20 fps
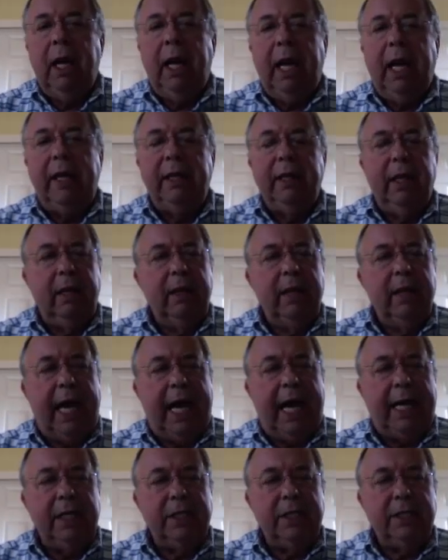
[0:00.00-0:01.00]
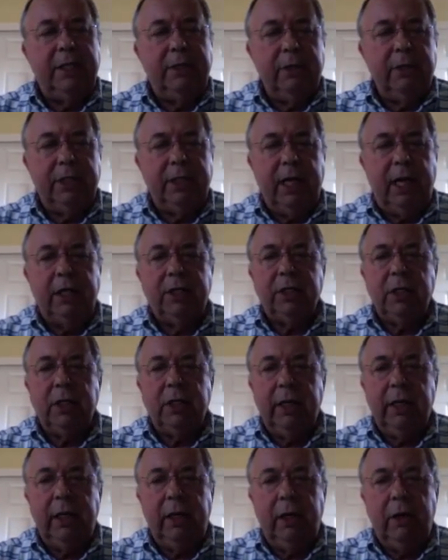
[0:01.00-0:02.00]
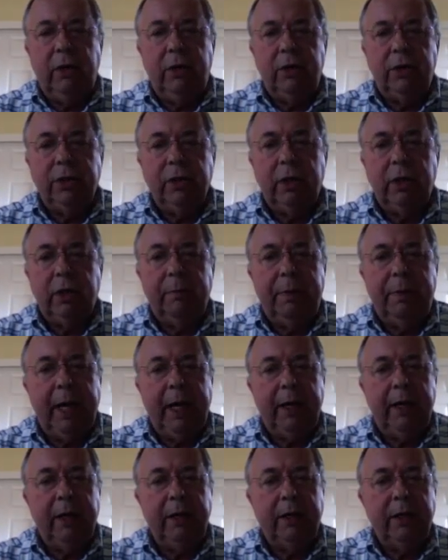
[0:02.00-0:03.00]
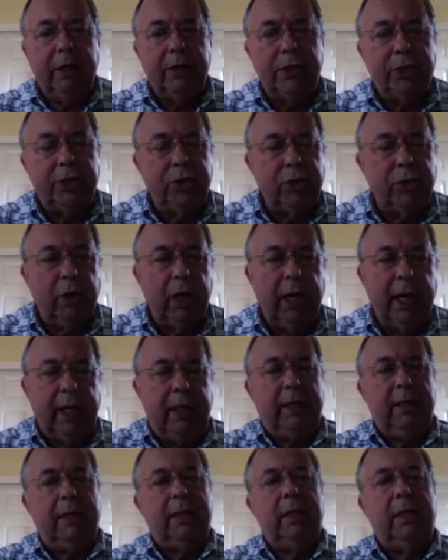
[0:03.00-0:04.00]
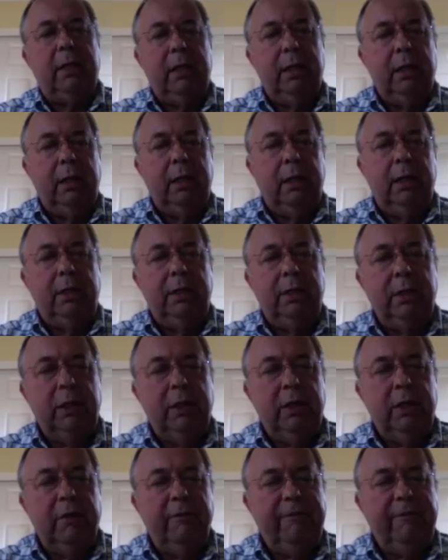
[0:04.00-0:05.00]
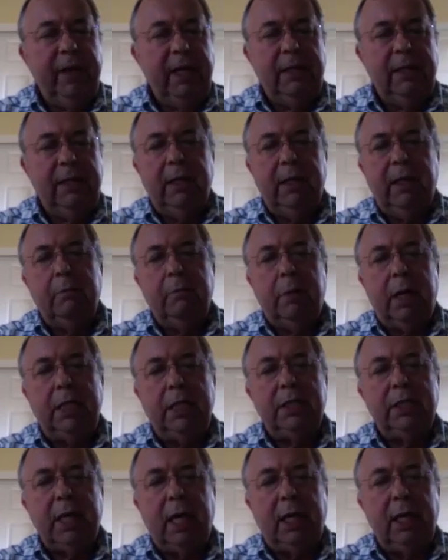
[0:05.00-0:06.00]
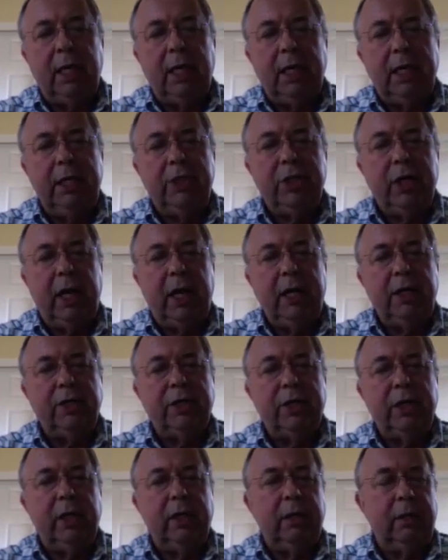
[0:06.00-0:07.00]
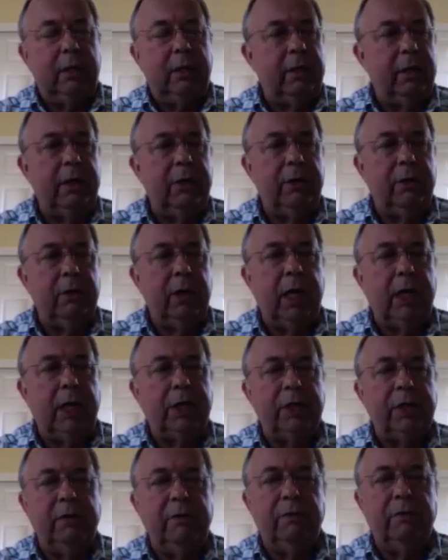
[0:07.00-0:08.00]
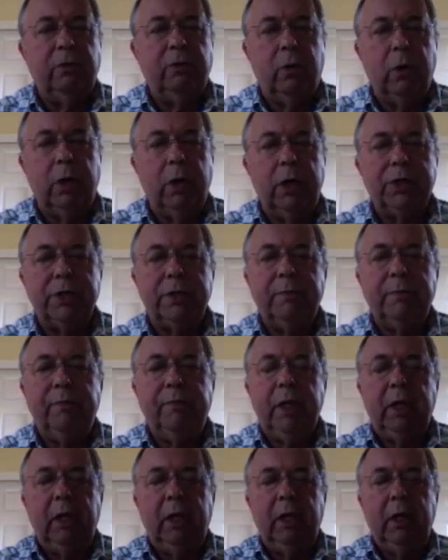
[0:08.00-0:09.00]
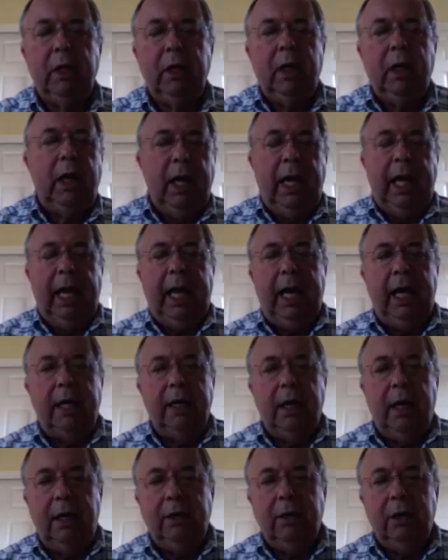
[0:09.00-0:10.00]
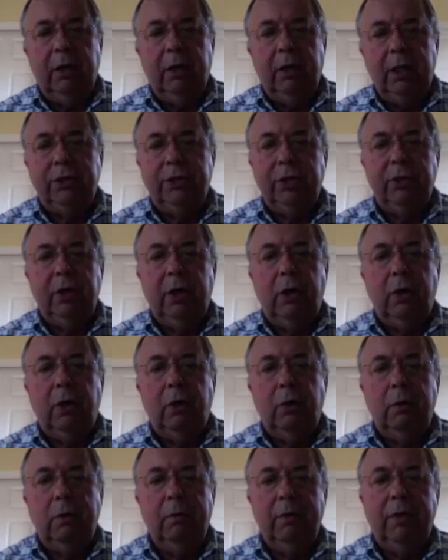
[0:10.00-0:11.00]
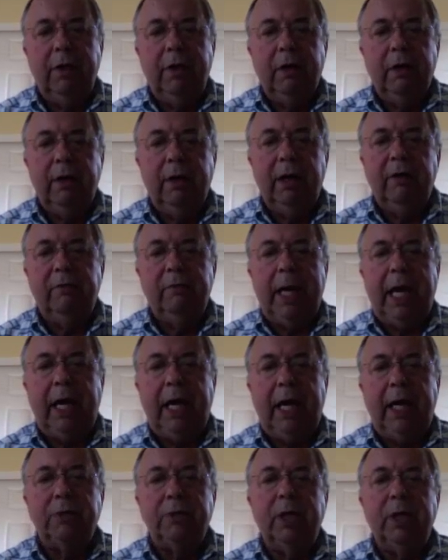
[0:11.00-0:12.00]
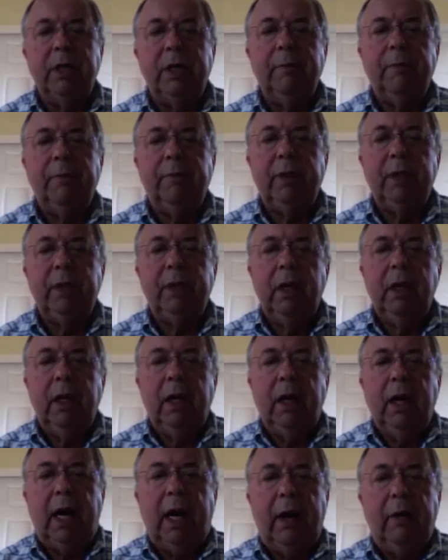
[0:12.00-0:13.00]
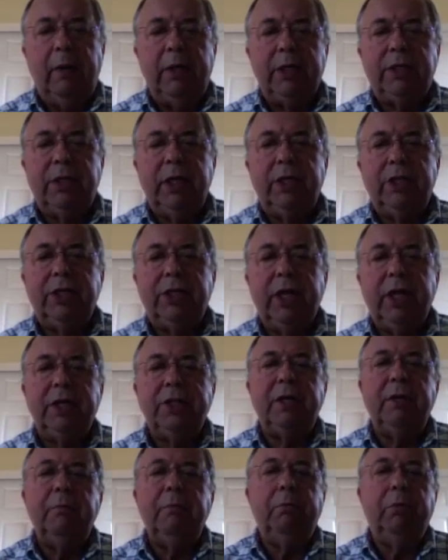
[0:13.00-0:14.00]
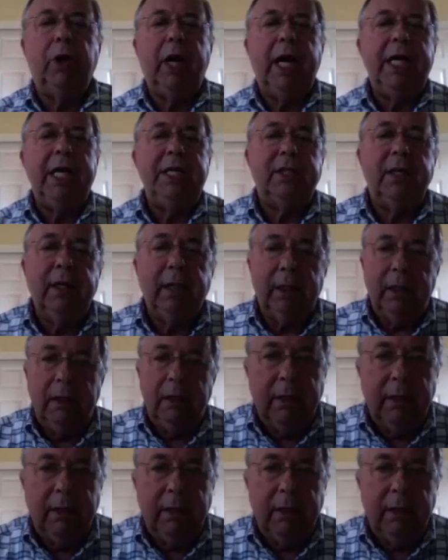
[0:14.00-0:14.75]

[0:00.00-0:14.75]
And that is to essentially use your competitor's strengths to defeat them by subtly changing their direction of force. And under a judo theory of management, I would suggest embracing